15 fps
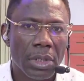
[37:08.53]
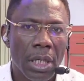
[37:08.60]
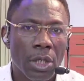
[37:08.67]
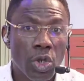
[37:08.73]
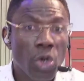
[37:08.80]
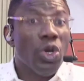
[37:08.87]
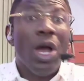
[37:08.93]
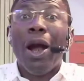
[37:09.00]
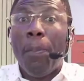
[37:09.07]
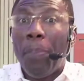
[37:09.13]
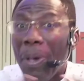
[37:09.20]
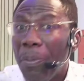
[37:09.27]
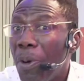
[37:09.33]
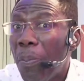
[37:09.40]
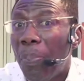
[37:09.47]
So you're a
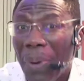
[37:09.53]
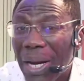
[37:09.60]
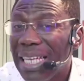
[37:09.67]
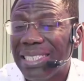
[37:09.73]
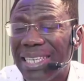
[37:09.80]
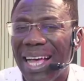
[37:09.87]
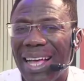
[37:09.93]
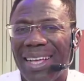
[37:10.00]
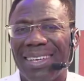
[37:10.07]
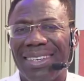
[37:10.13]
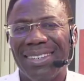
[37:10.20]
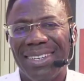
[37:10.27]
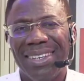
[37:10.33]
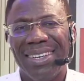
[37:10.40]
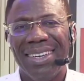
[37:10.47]
people pleaser,
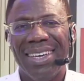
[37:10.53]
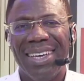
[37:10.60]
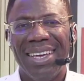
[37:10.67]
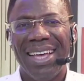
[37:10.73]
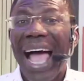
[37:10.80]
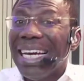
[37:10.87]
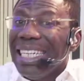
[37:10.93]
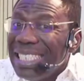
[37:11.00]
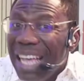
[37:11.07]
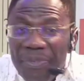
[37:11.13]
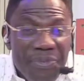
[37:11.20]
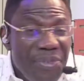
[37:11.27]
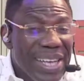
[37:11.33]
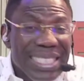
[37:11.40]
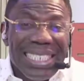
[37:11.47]
and it's
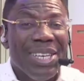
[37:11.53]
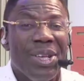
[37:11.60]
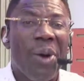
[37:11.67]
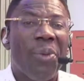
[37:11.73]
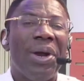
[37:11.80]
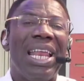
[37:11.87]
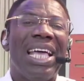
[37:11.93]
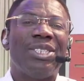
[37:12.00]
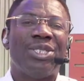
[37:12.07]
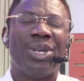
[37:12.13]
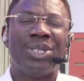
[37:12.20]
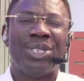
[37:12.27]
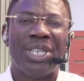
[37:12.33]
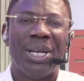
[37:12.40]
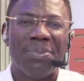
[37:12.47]
affecting your
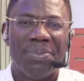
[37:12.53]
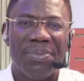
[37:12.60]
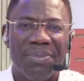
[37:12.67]
relationship.